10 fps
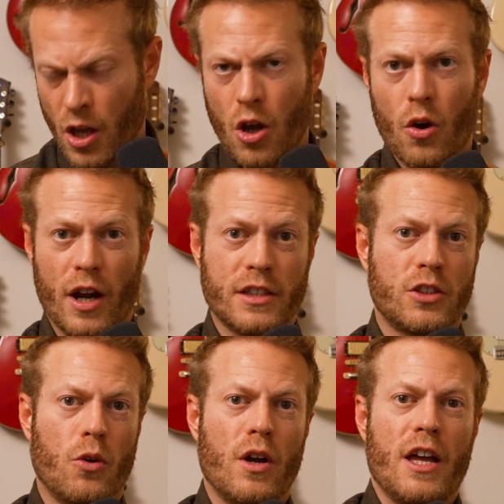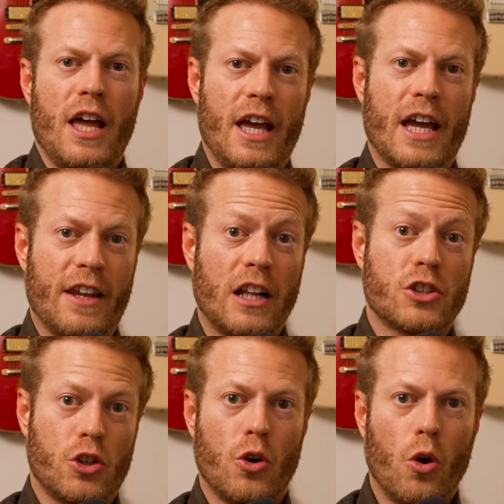Alright, so again, I'll
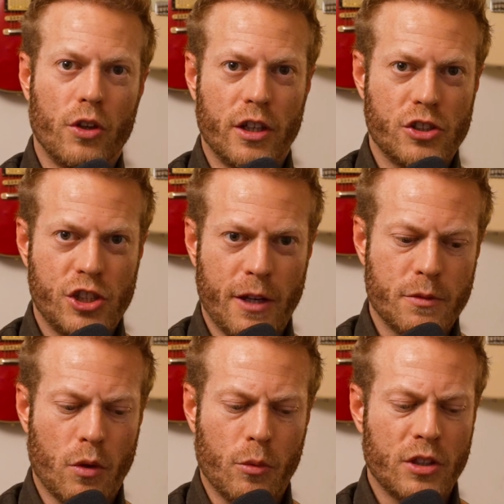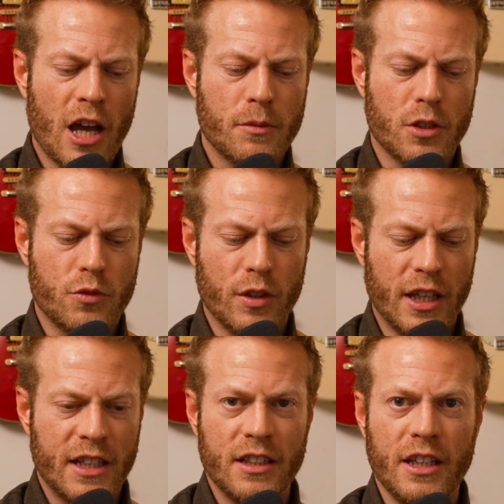show you all the shapes one more time so it's really
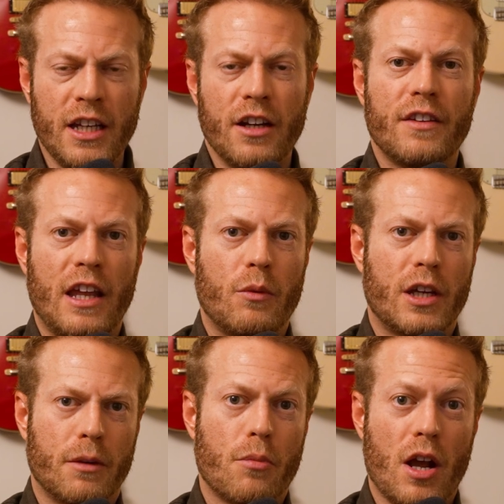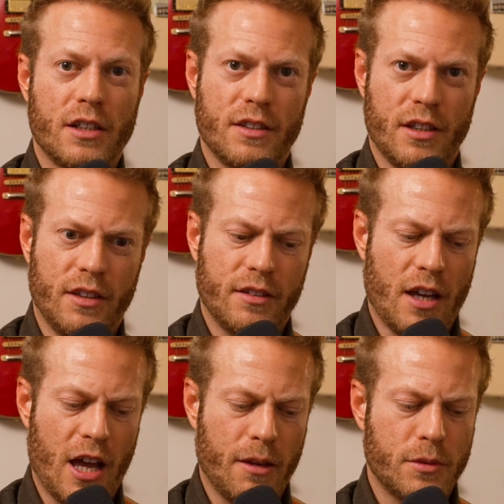clear, and then we can practice it in time.